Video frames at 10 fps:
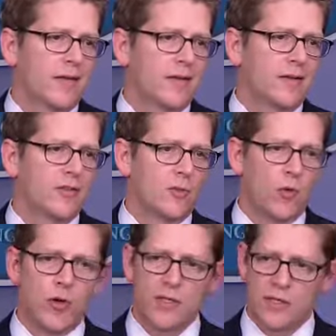that
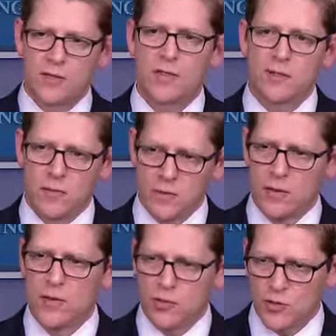it's important to
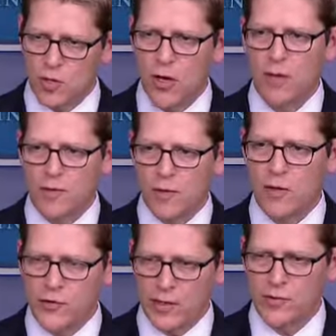continue to talk,
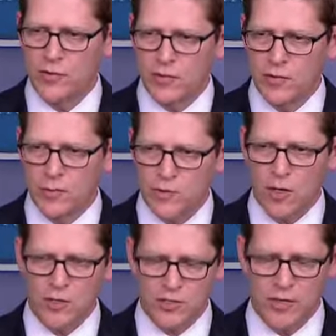that all sides continue
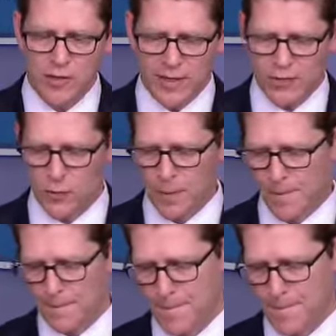to talk. Cheryl, last one.